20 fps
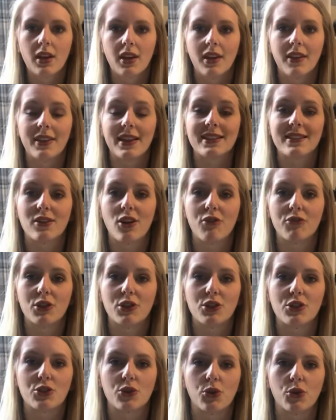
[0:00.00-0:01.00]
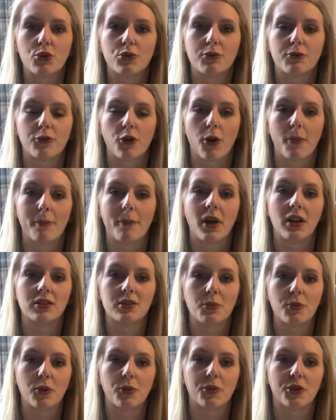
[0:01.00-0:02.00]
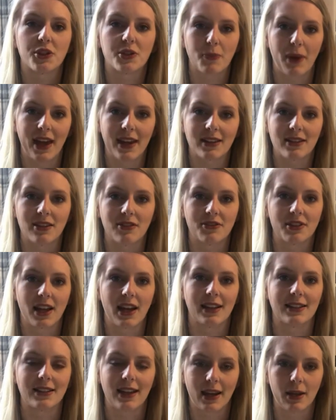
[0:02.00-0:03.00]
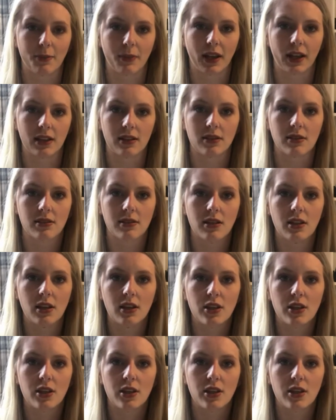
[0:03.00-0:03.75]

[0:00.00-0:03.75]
This novel is told from multiple perspectives and timelines.